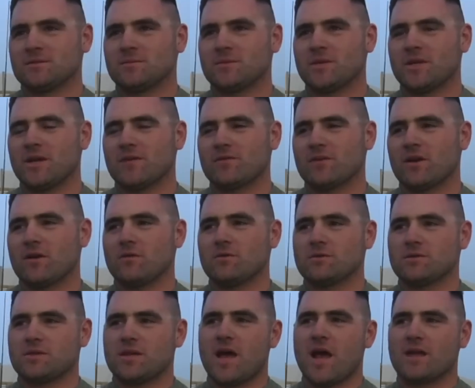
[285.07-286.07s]
And after I
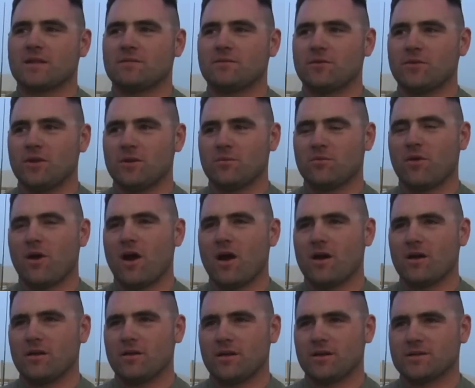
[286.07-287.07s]
was active duty
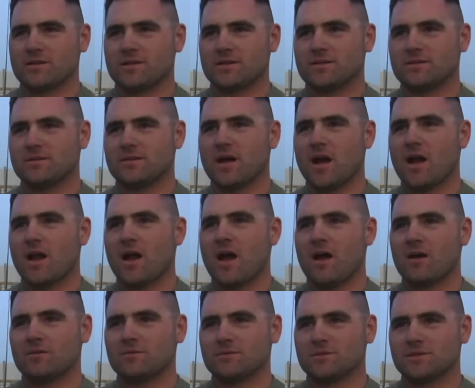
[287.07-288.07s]
prior to this, I got
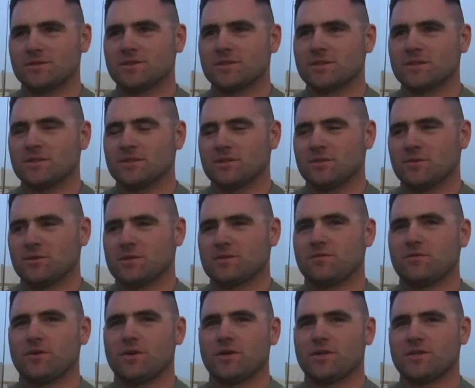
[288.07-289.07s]
out and was doing a
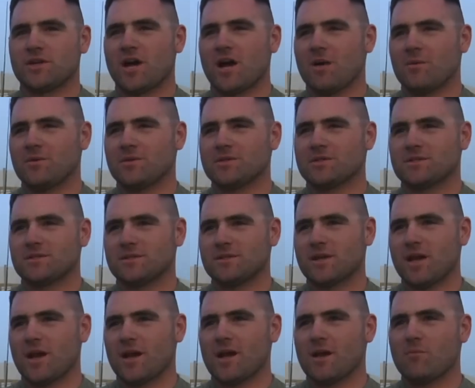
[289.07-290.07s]
civilian job. I just
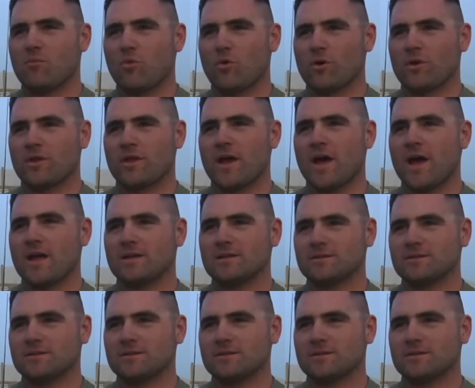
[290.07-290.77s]
kind of got bored of that.